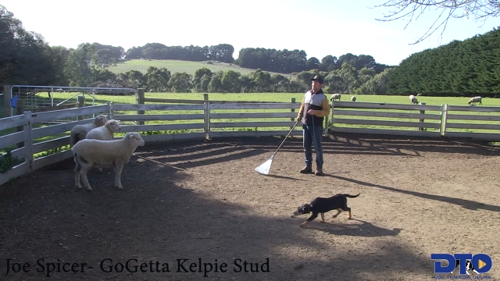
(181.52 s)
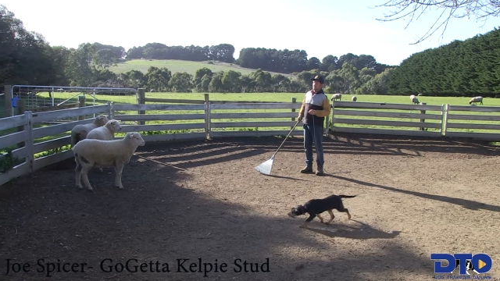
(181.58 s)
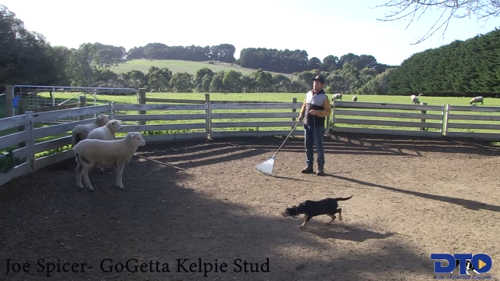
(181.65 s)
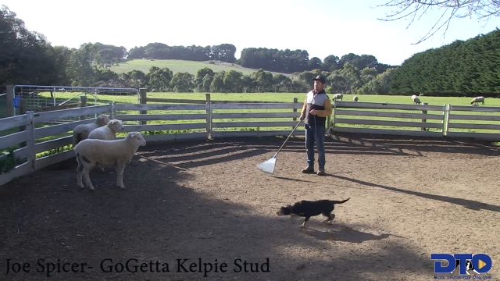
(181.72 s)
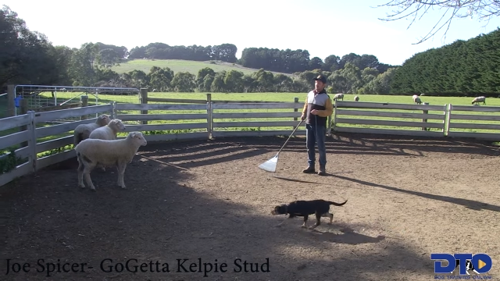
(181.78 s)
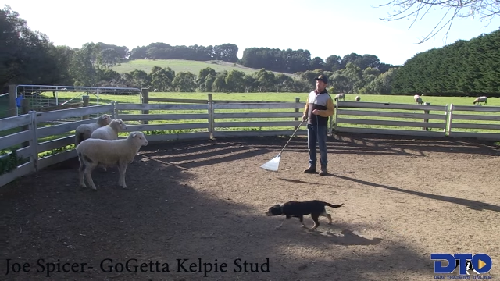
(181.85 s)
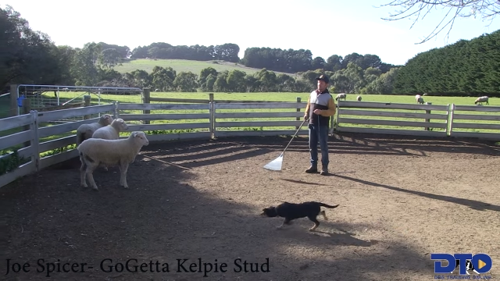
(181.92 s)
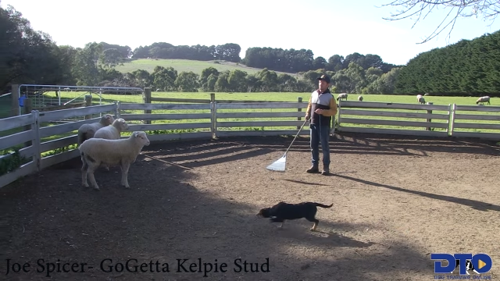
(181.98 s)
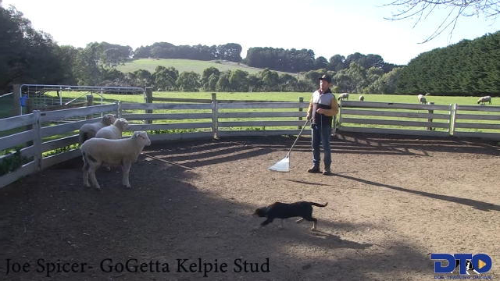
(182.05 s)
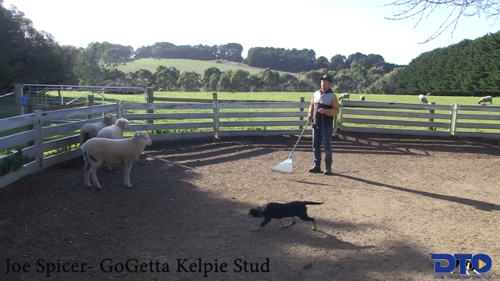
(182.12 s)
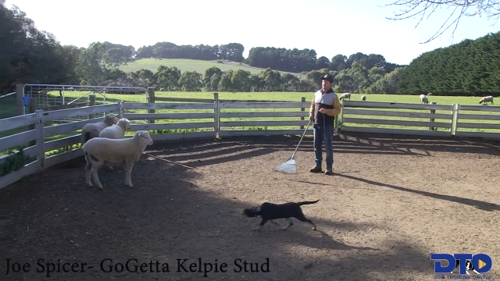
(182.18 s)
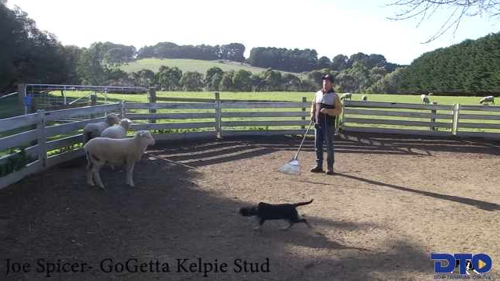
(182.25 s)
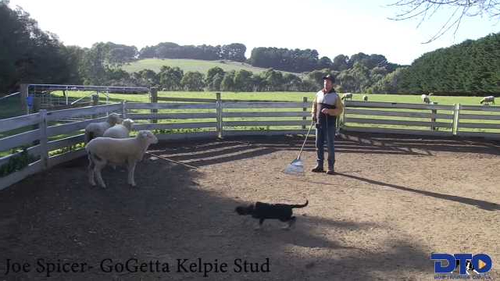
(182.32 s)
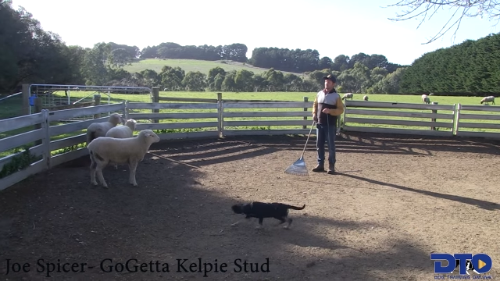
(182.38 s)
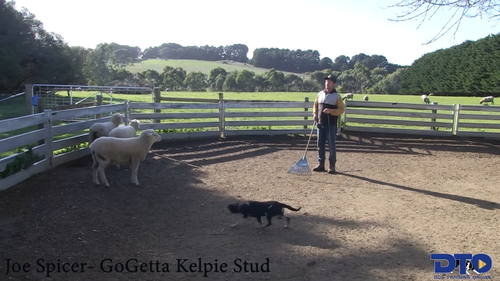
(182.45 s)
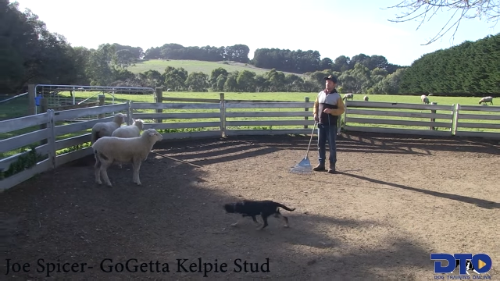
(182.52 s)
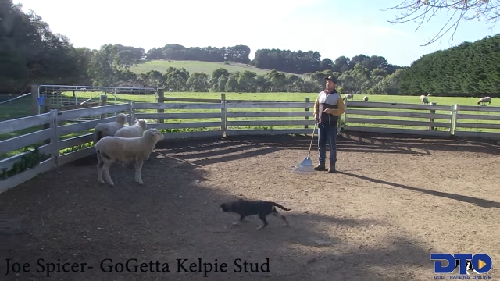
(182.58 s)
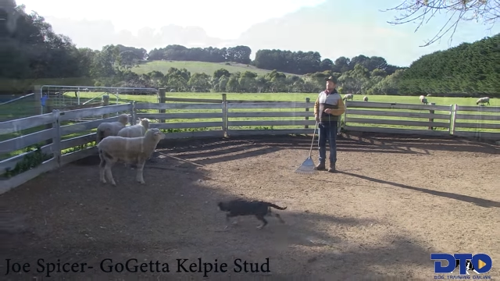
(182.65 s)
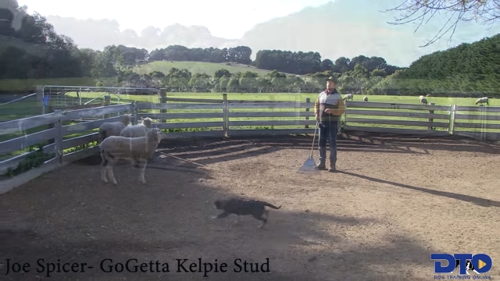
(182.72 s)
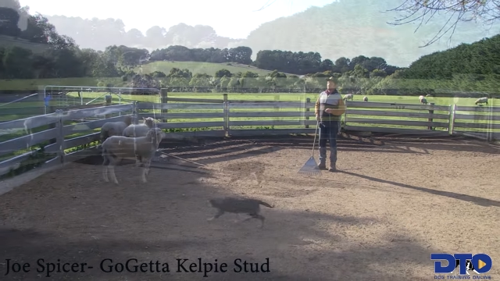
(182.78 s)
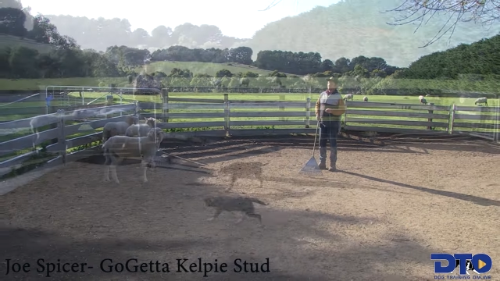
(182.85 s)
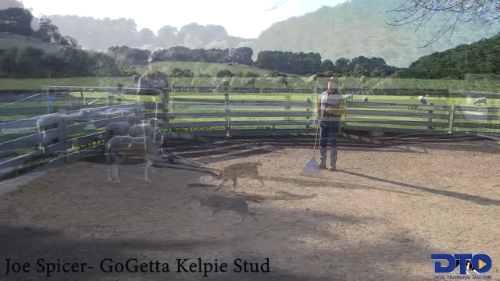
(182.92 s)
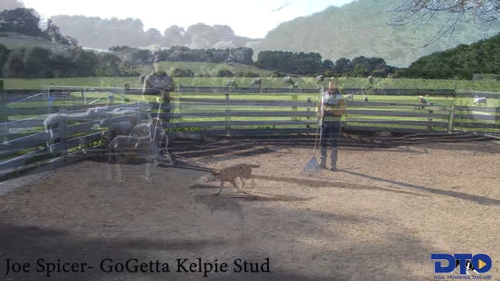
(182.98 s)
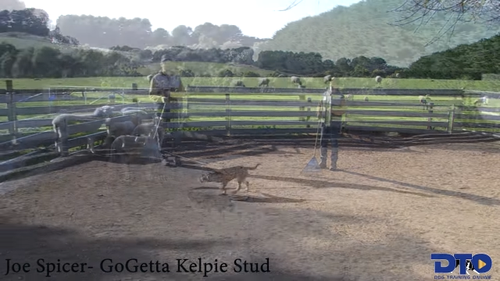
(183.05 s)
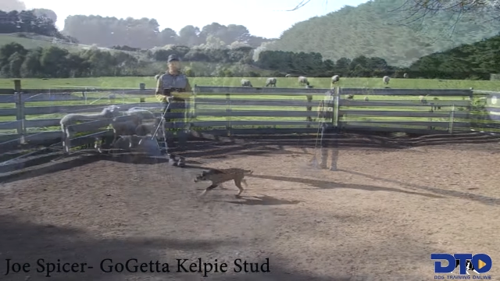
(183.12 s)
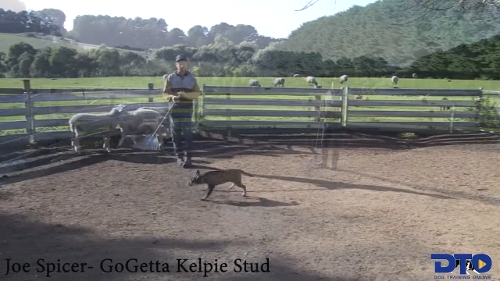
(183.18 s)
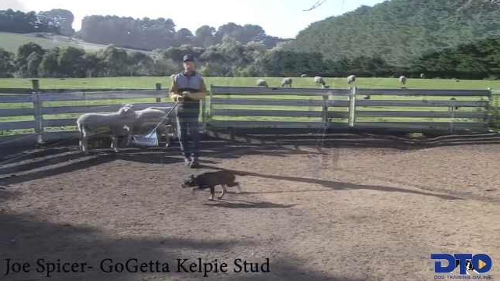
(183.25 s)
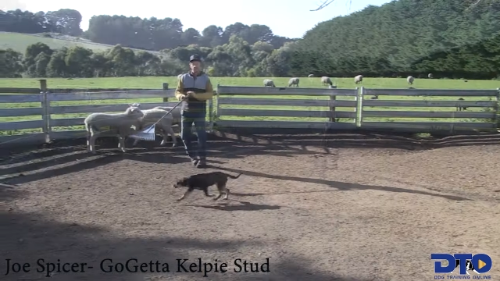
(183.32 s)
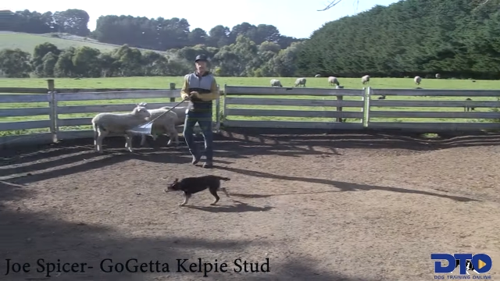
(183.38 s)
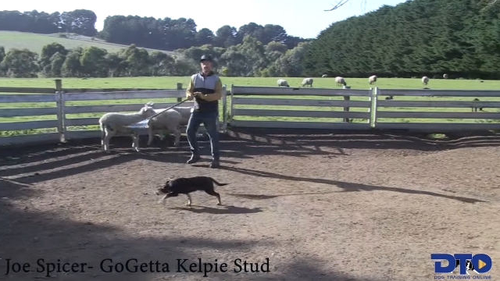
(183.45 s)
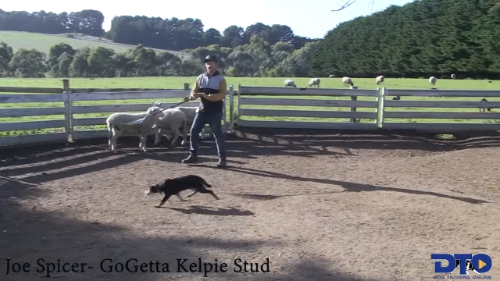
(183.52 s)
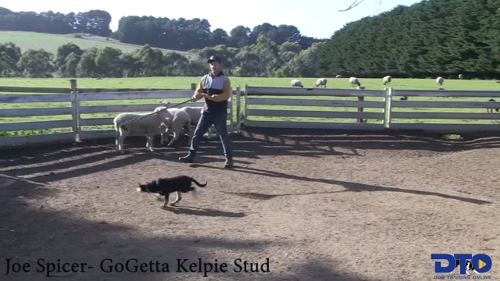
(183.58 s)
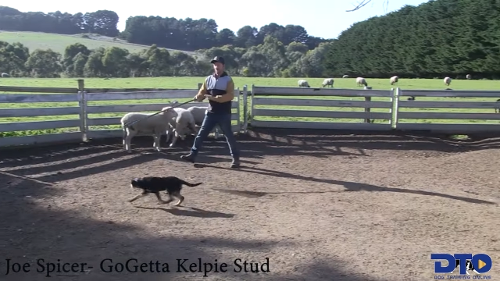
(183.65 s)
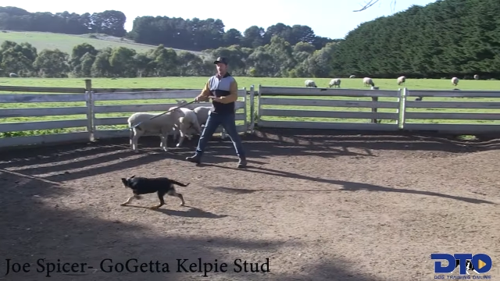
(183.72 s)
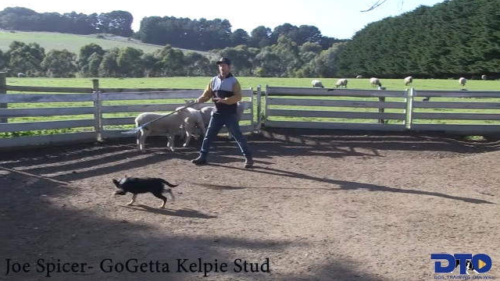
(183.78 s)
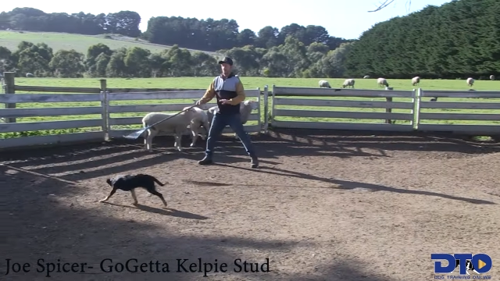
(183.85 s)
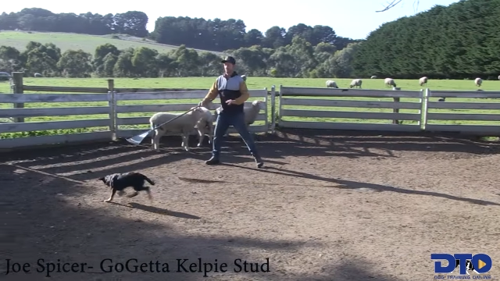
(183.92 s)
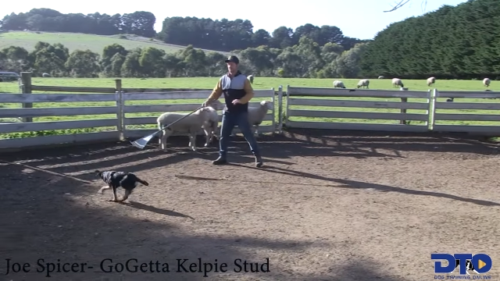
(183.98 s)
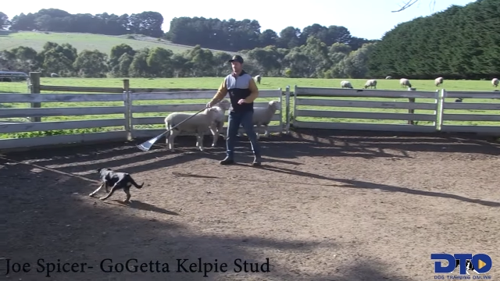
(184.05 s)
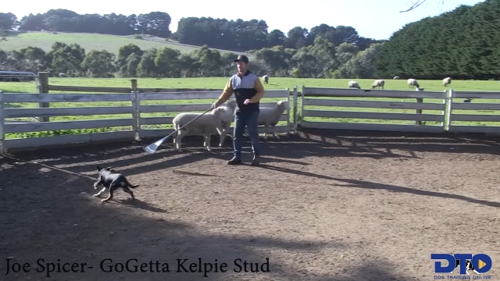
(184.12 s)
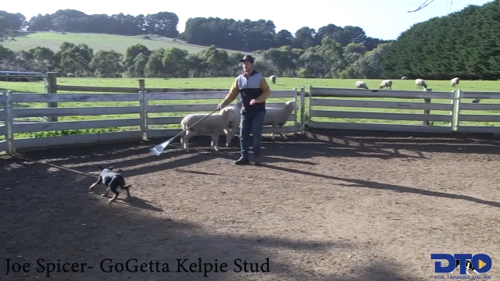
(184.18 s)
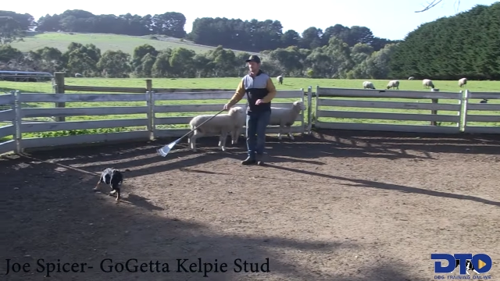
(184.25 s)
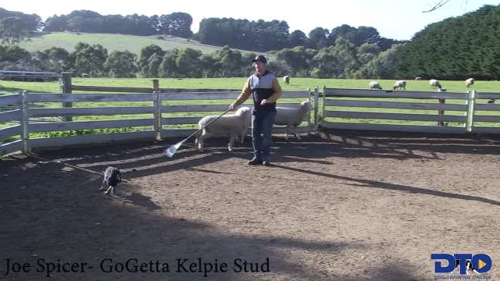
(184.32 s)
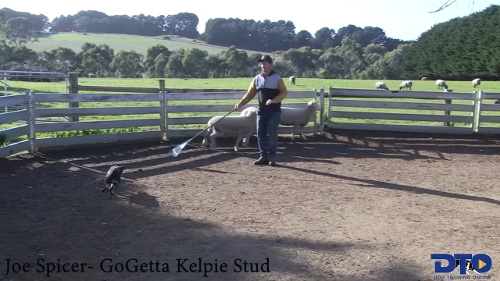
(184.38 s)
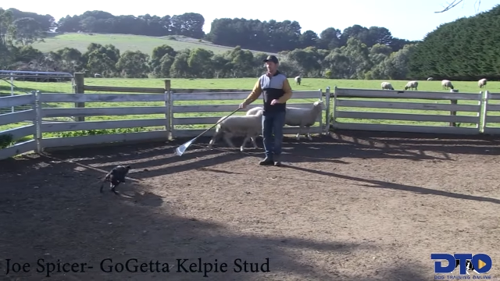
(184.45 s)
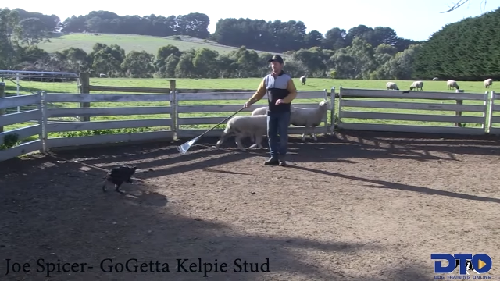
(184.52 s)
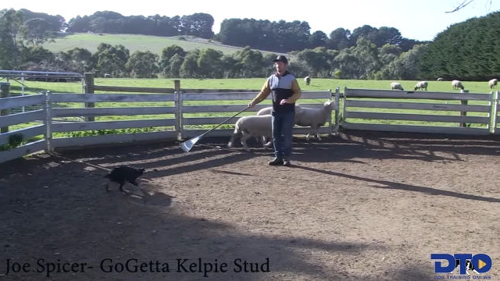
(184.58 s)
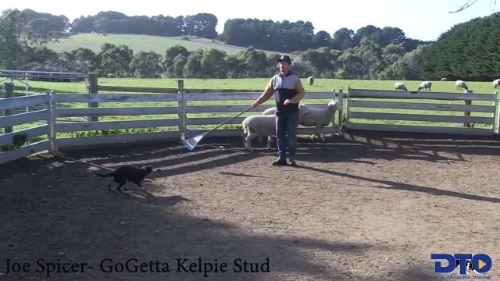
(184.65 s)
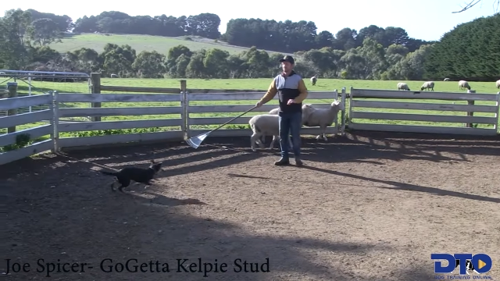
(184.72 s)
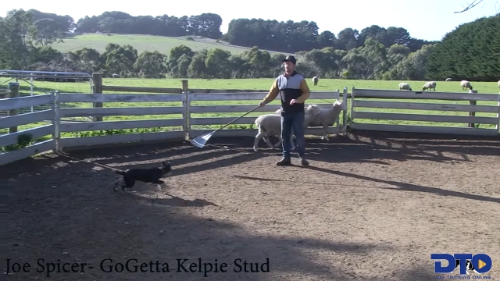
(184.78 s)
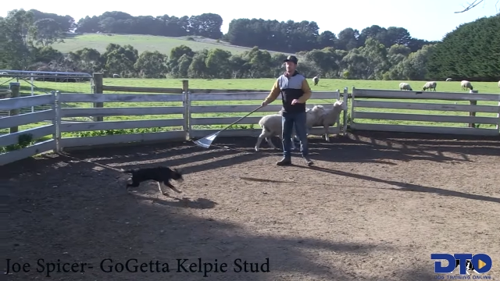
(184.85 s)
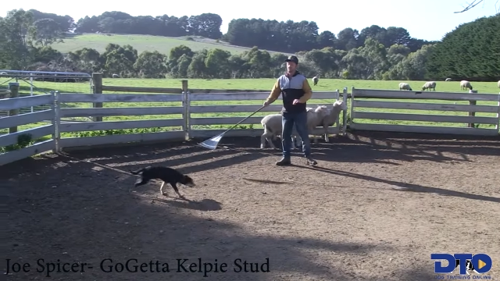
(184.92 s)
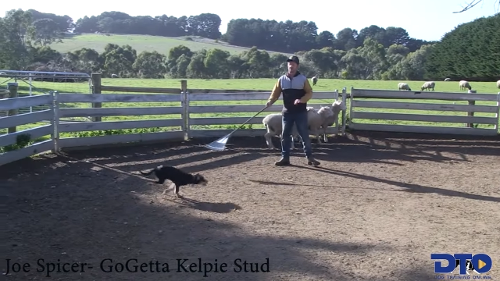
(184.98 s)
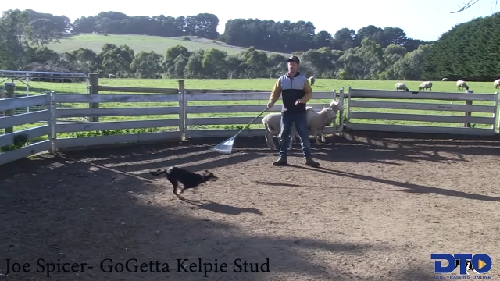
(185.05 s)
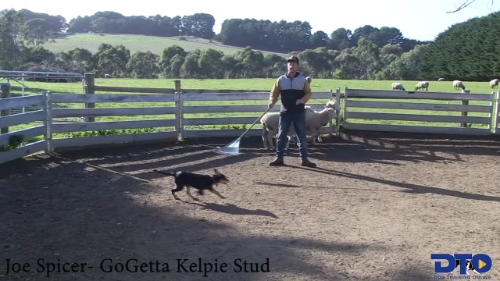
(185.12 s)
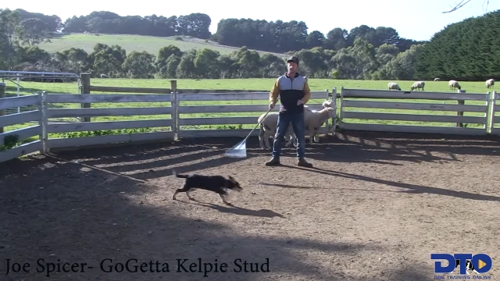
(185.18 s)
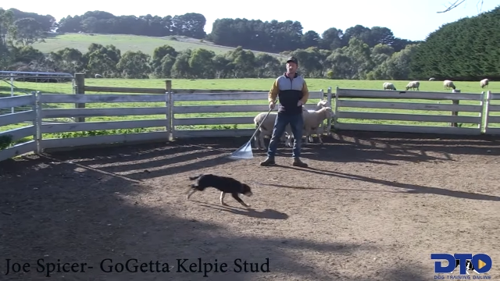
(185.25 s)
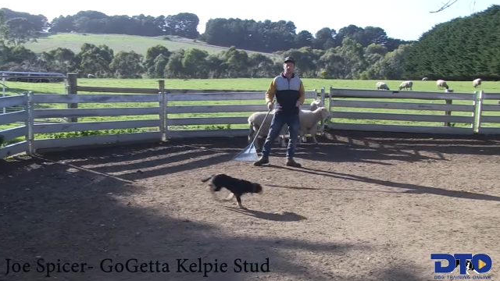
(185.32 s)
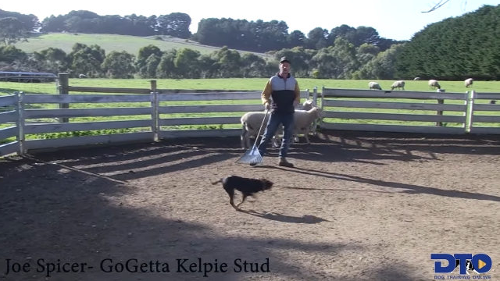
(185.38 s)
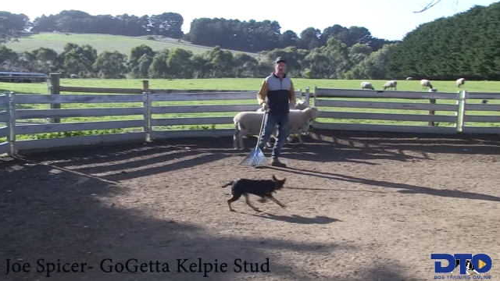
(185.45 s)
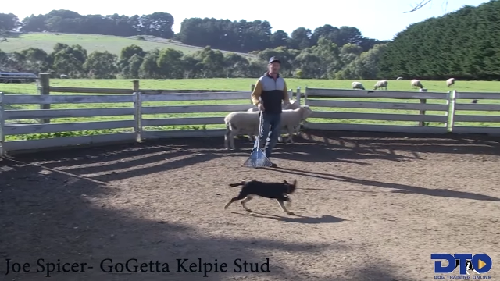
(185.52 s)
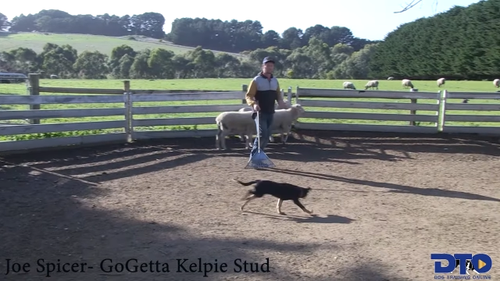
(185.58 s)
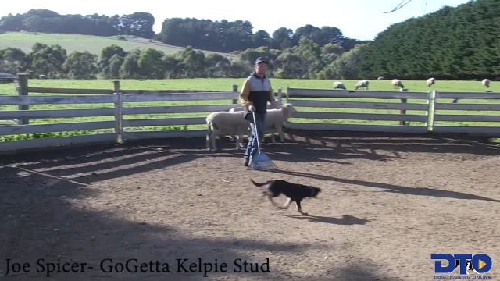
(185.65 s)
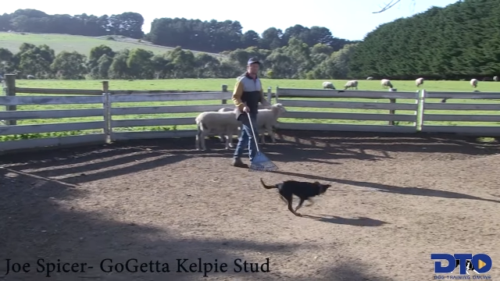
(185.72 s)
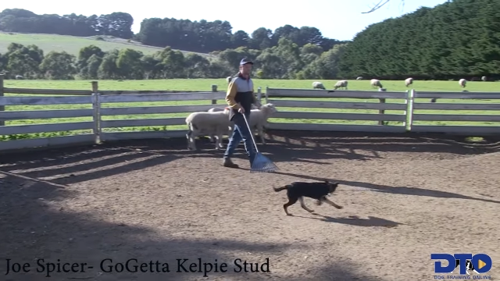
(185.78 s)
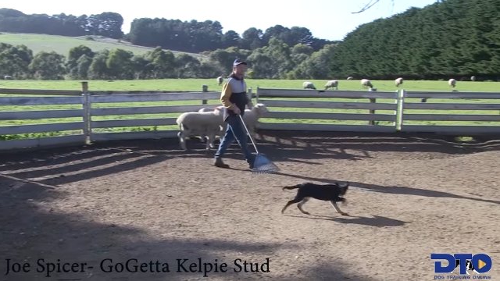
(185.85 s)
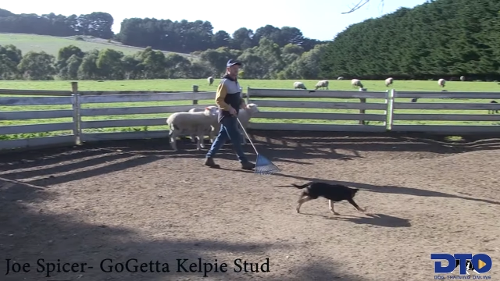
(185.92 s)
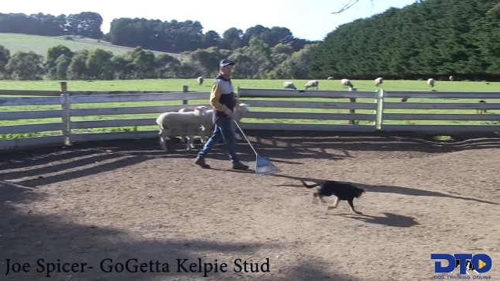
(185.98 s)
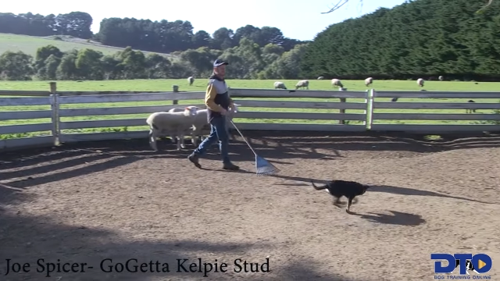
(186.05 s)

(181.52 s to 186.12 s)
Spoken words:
Nobody's mouth can be seen.